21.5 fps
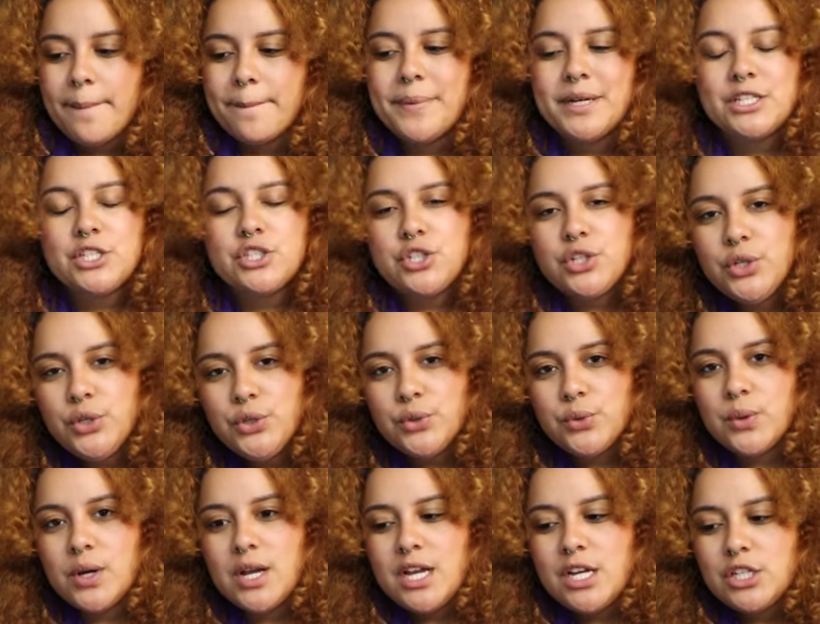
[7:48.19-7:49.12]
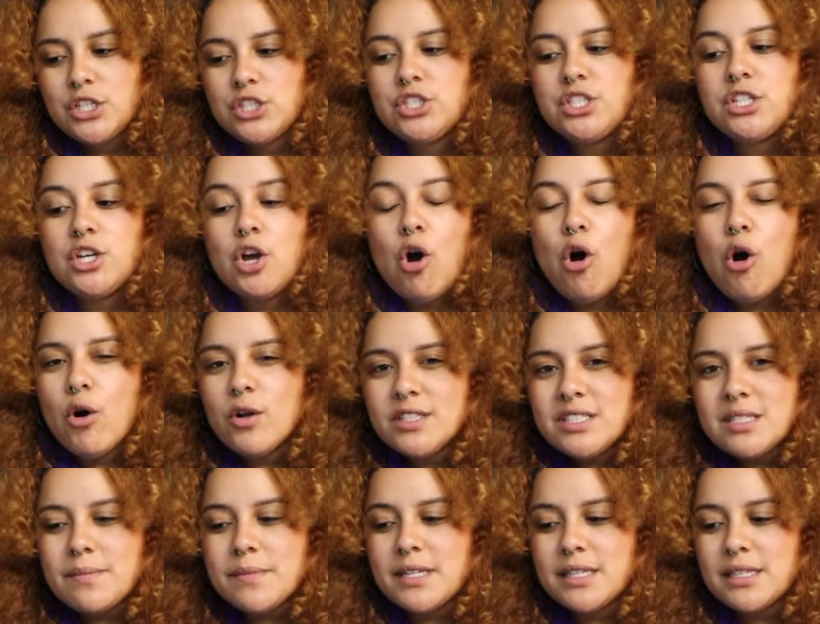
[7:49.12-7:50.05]
but two, she
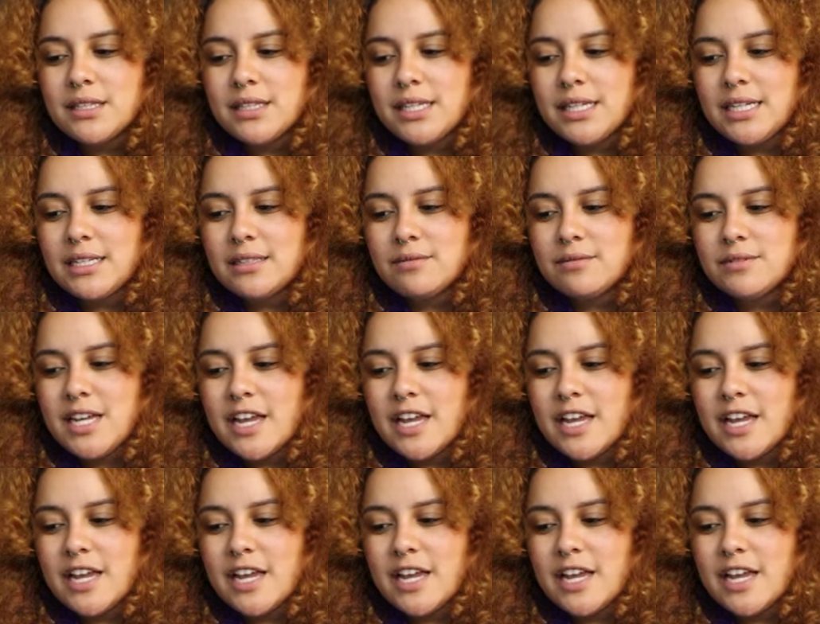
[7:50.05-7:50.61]
ultimately